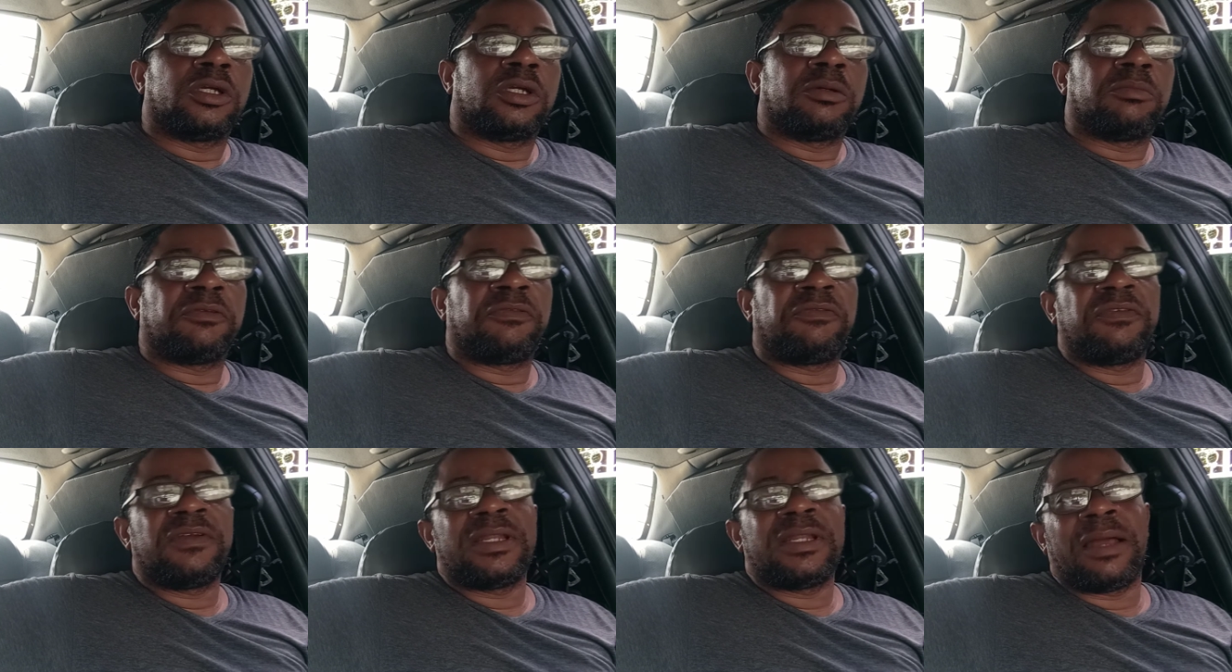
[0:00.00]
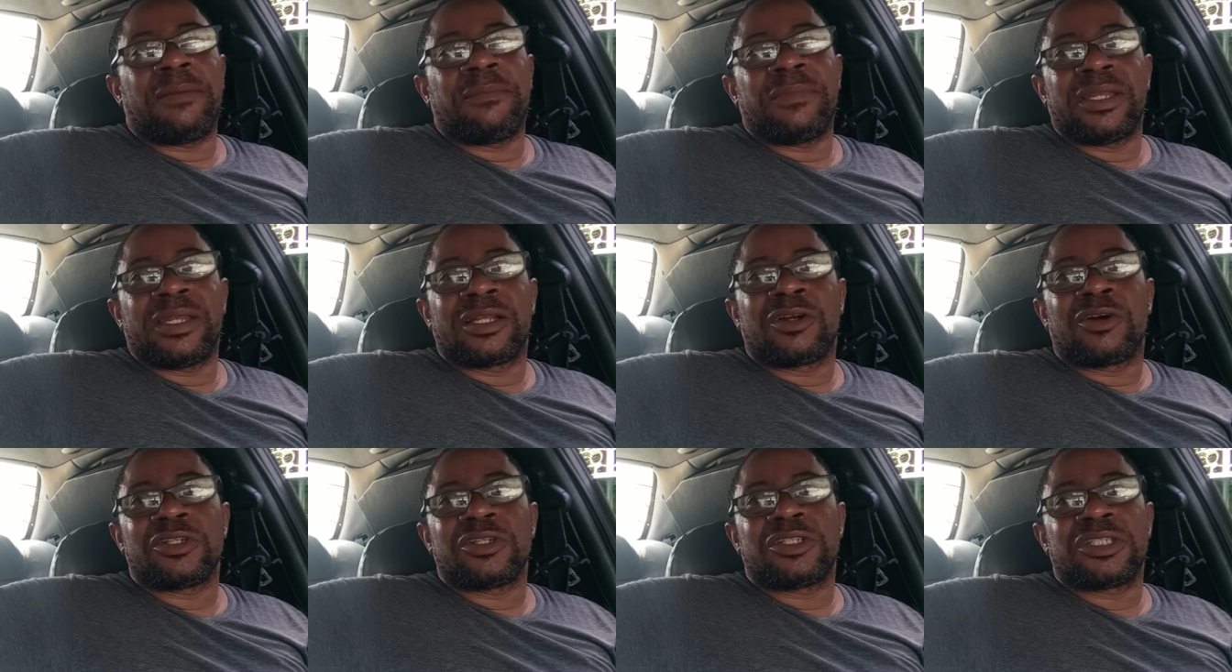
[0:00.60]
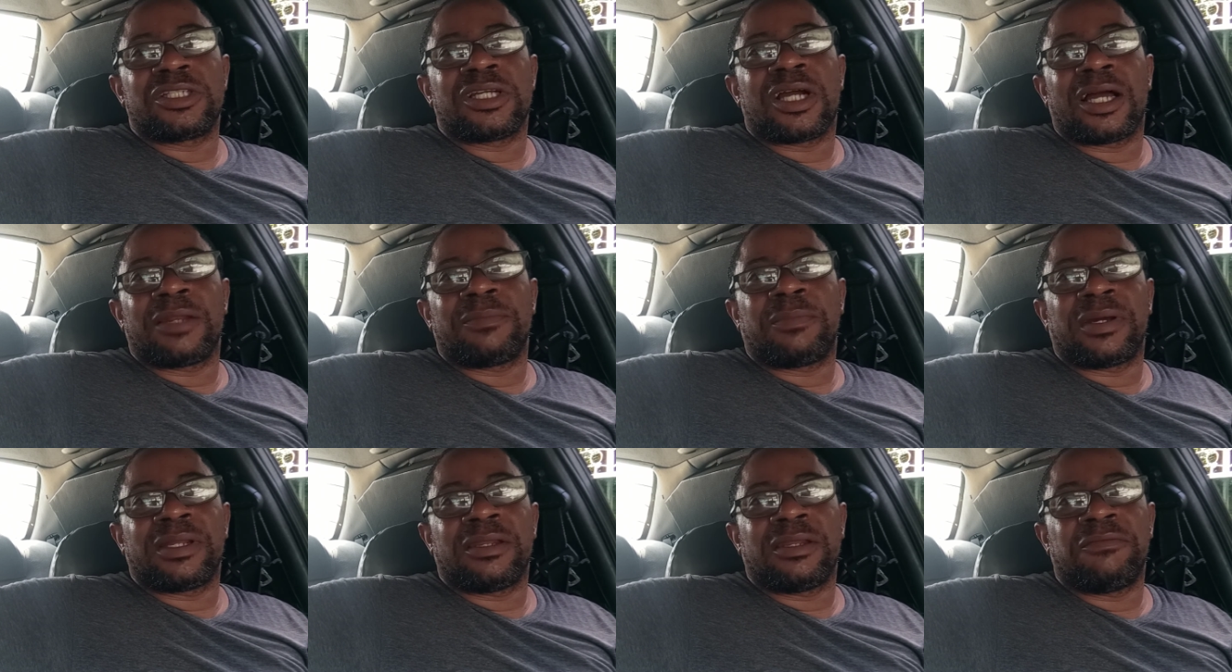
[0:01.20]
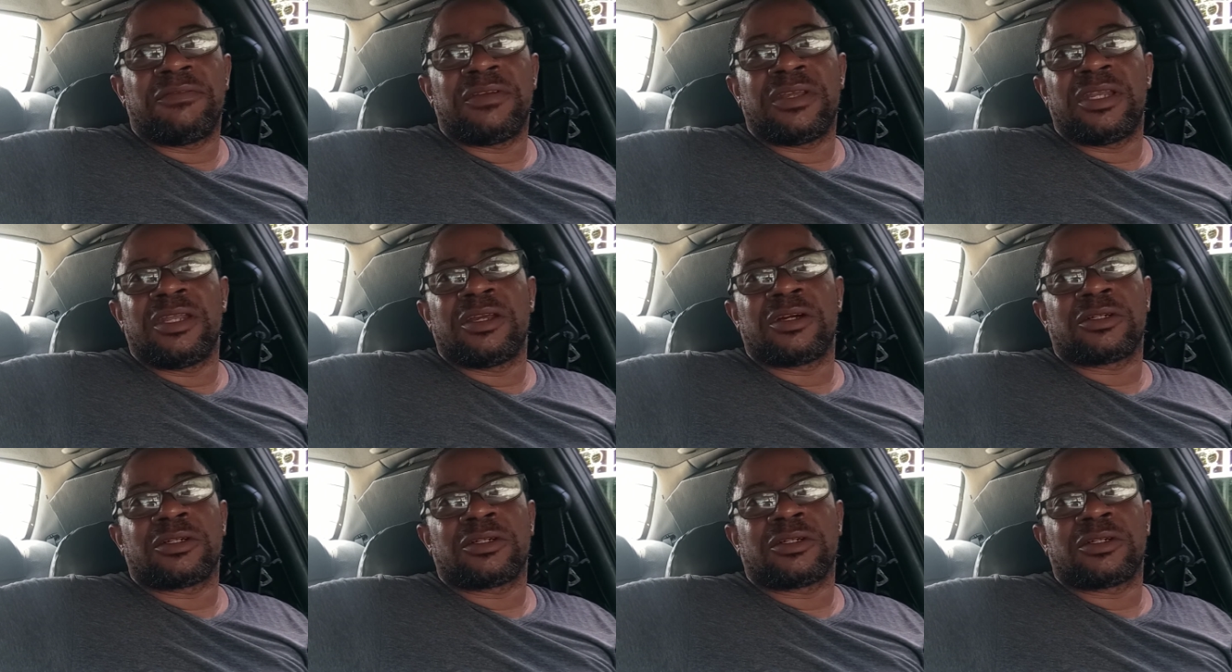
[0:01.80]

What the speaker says: I feel like I did cut short on the video.